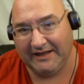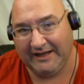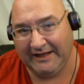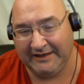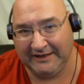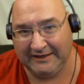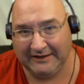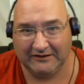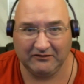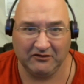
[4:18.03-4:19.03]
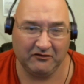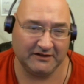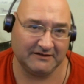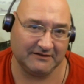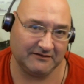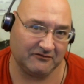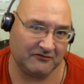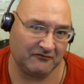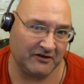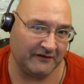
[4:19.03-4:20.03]
any notice or
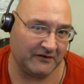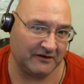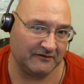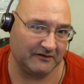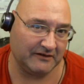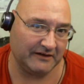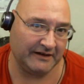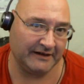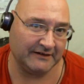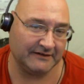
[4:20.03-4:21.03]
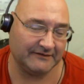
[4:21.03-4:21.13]
whatever, and